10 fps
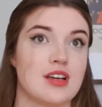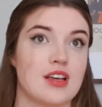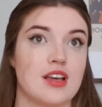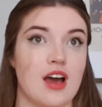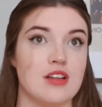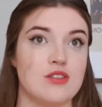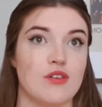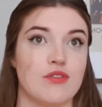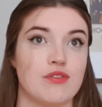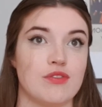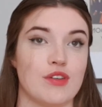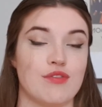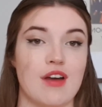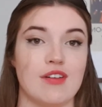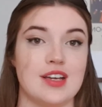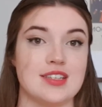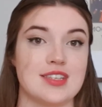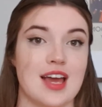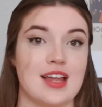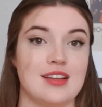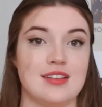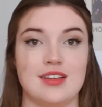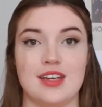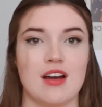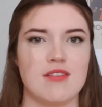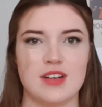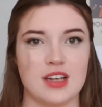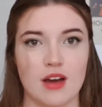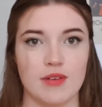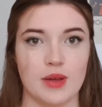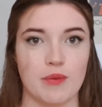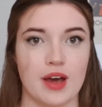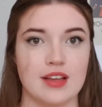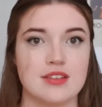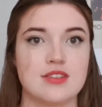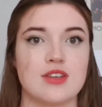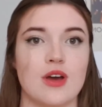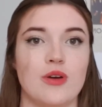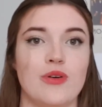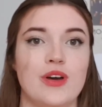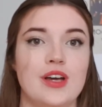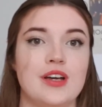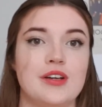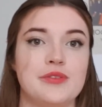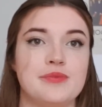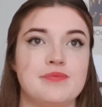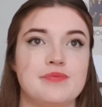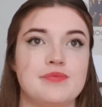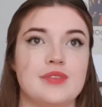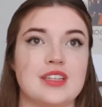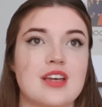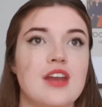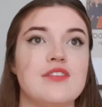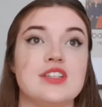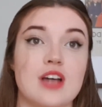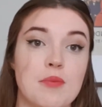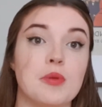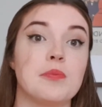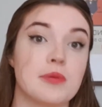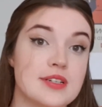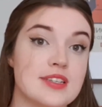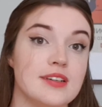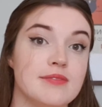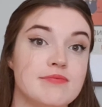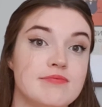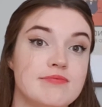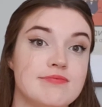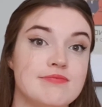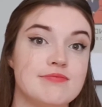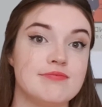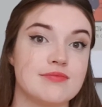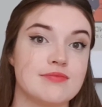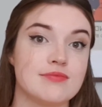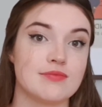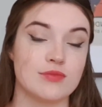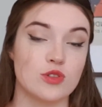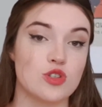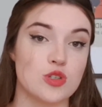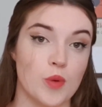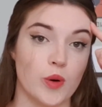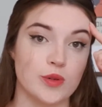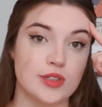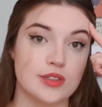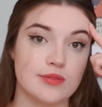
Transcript: cut off the ferries and he can't really go anywhere. So it's kind of a double prison. Smart.